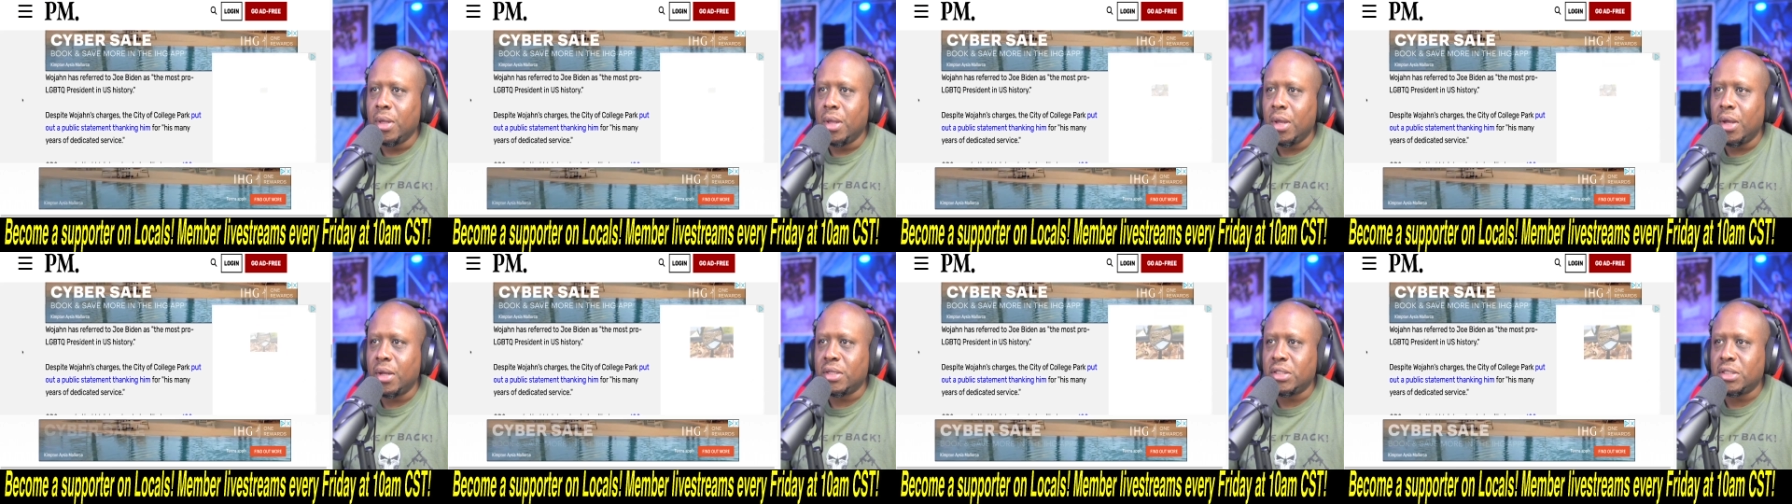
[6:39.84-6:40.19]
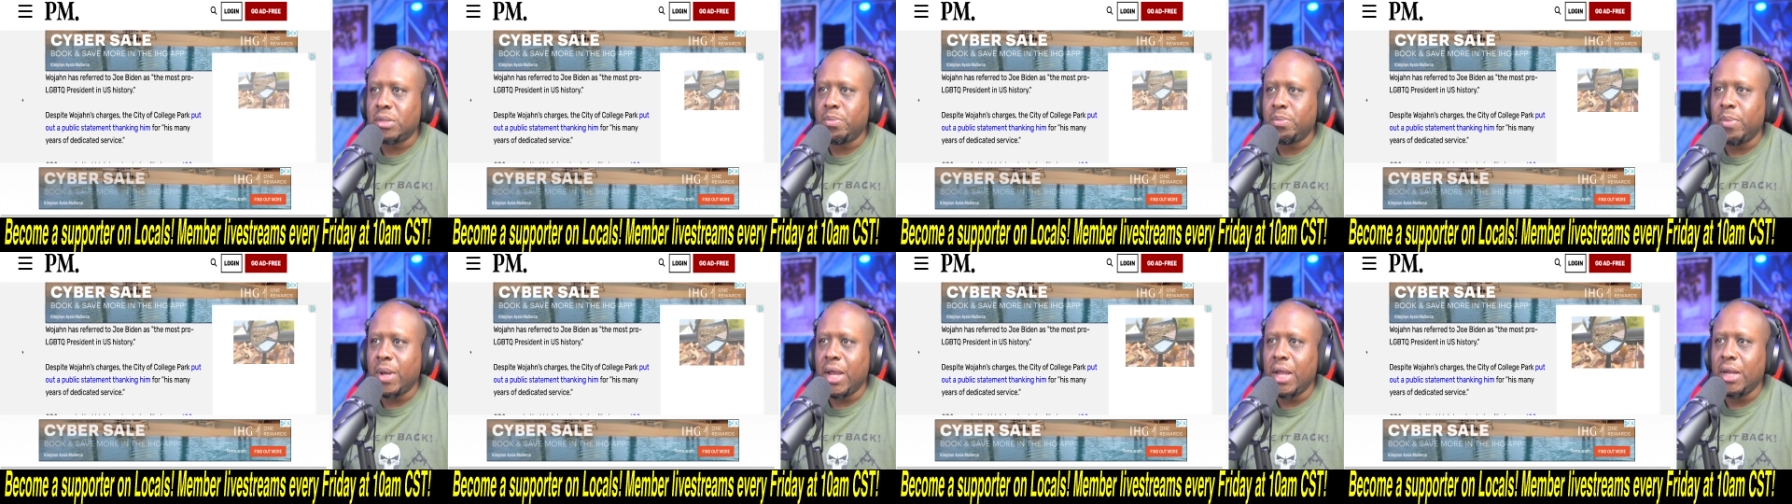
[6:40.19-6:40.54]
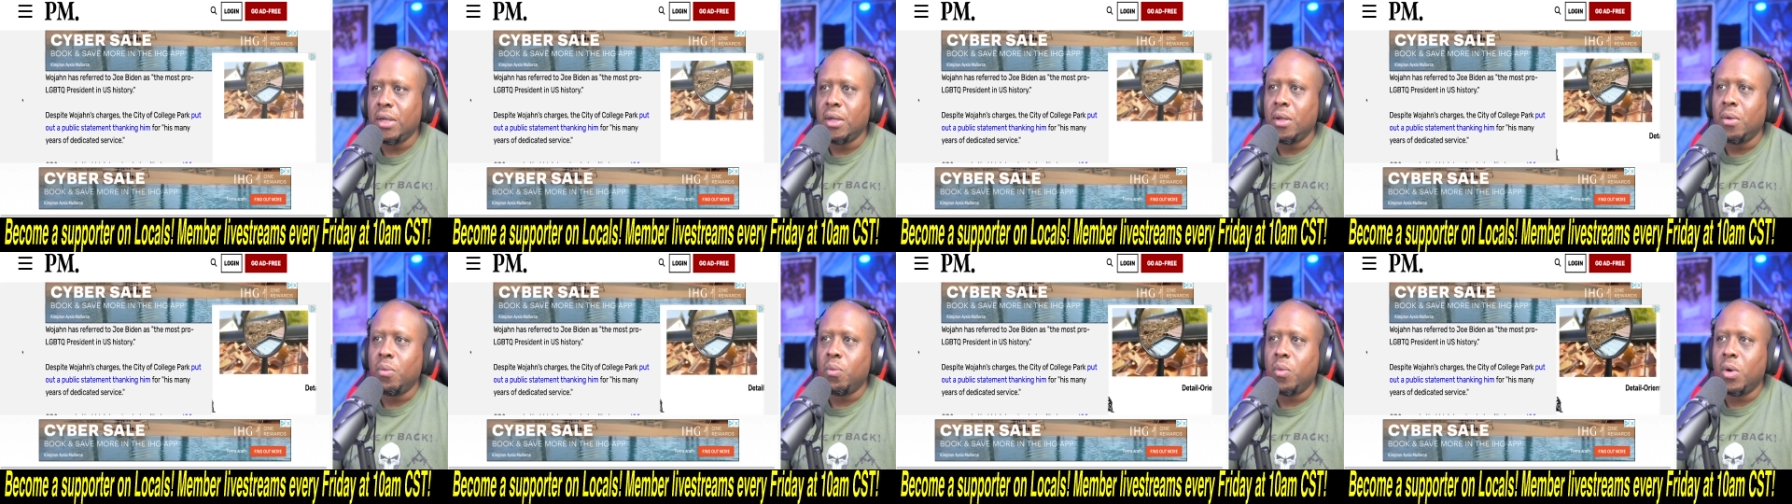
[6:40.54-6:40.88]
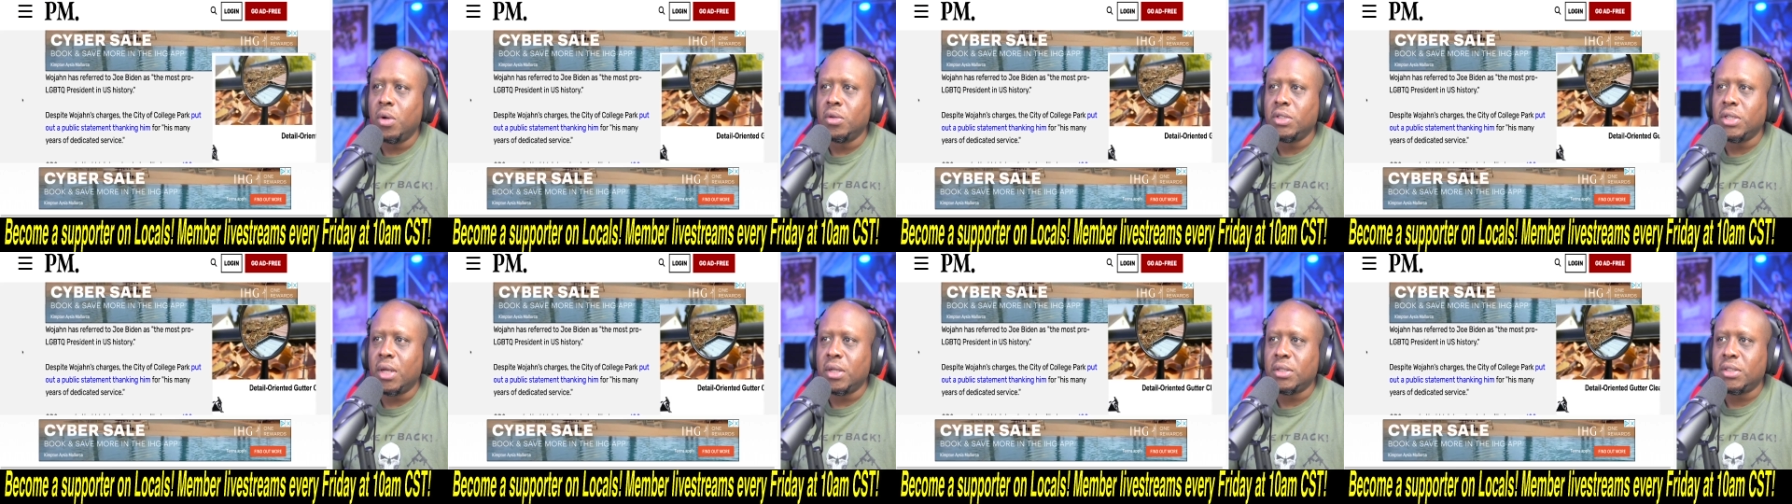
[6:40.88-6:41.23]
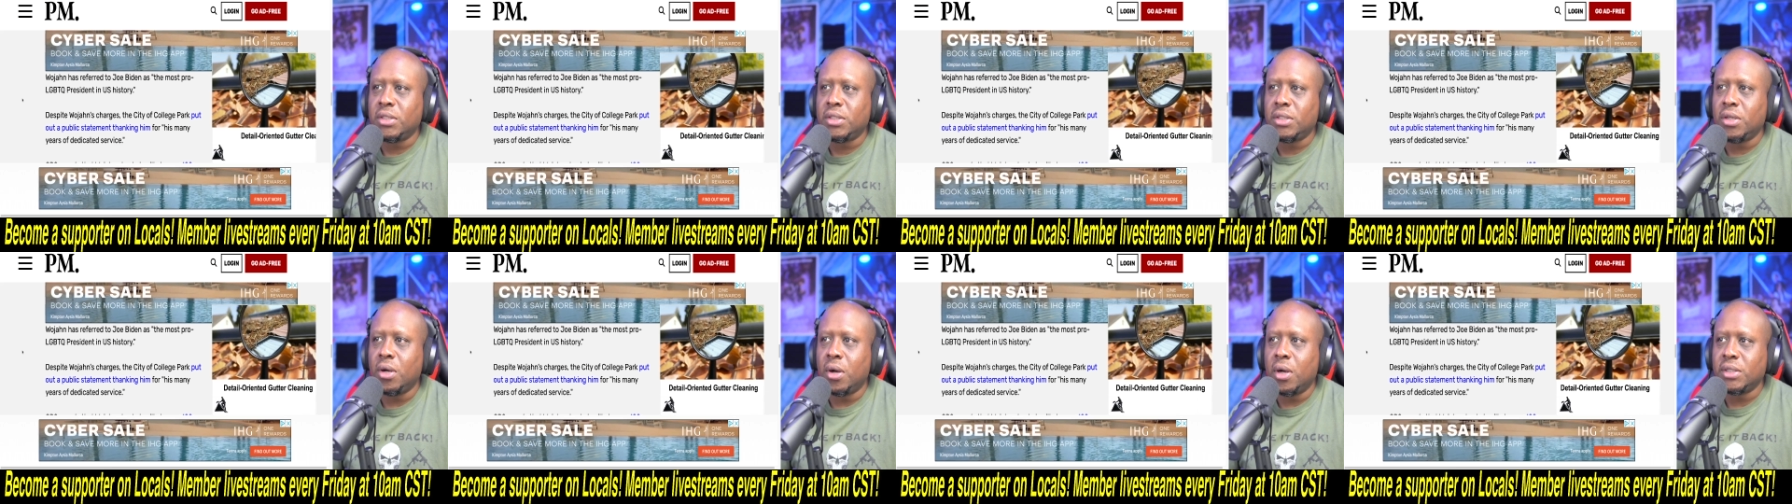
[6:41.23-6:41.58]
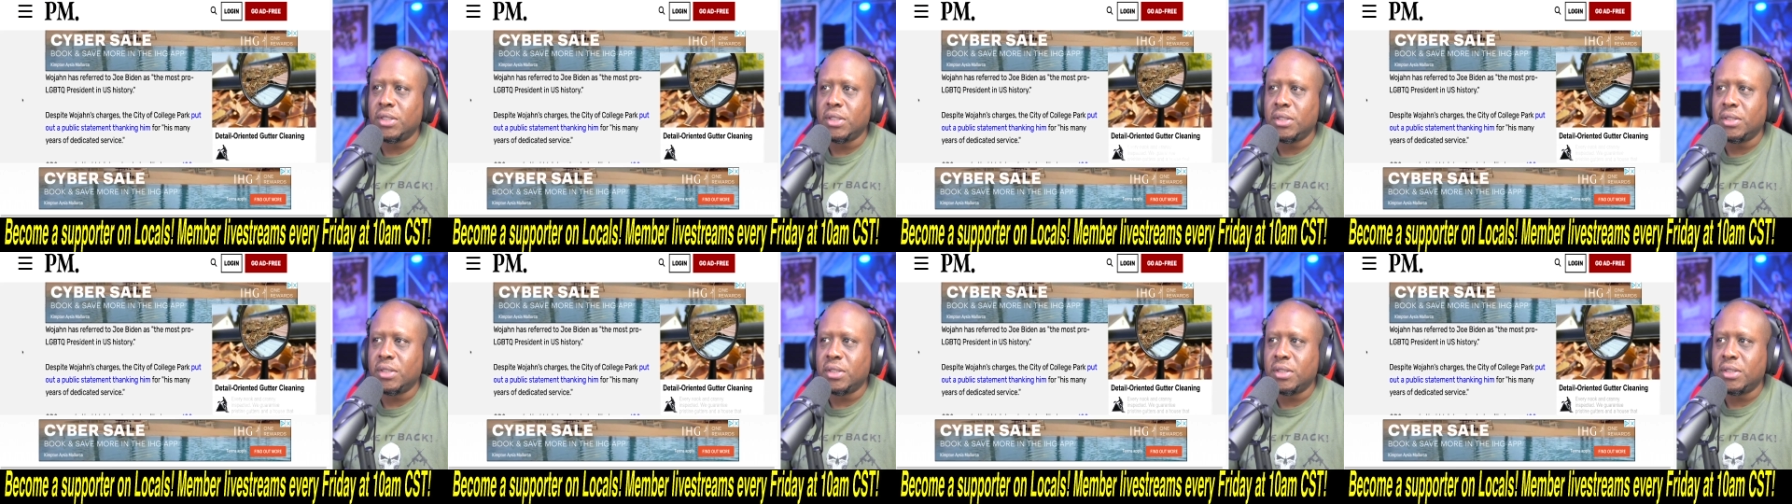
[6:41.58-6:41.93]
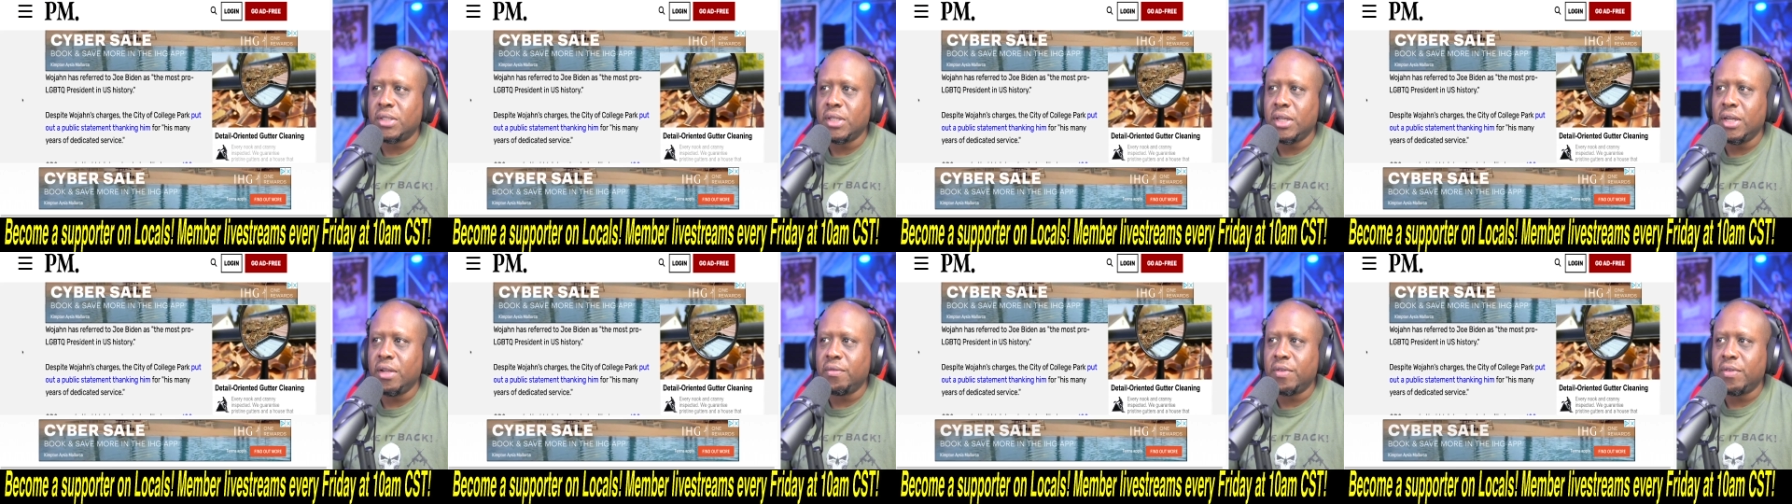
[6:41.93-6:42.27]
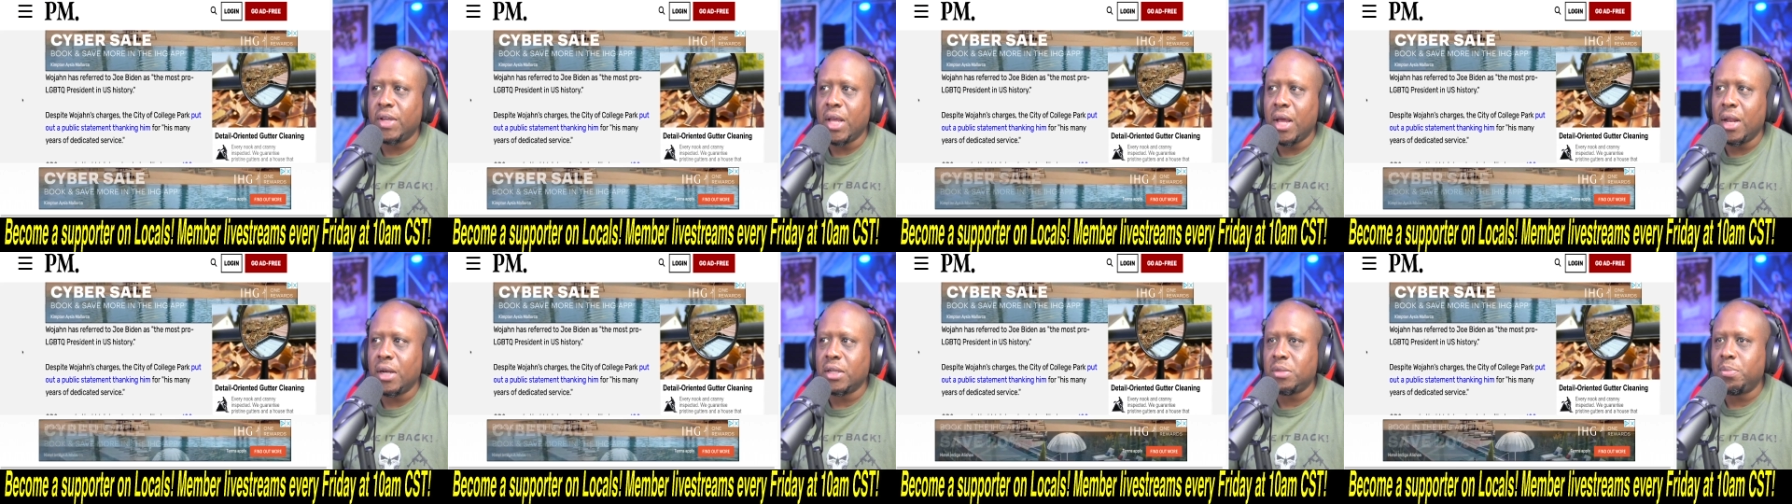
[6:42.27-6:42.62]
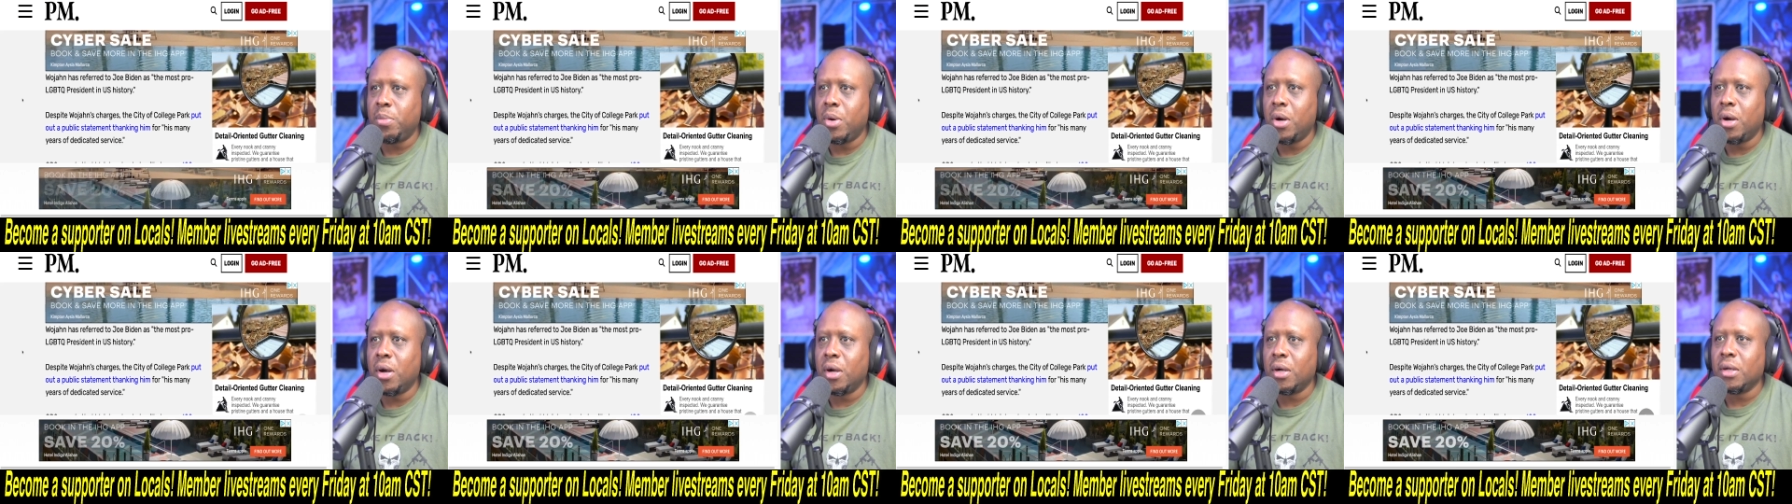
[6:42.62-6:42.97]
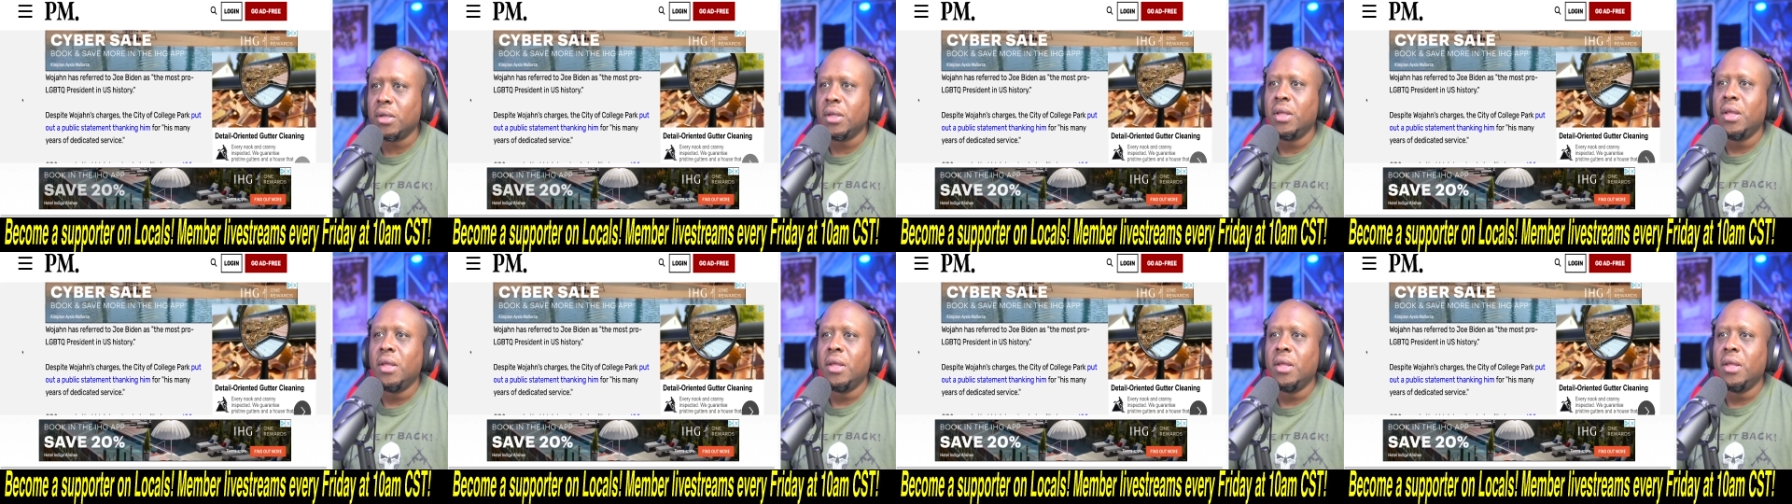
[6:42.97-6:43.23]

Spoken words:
Despite Wojohn's charges, the city of College Park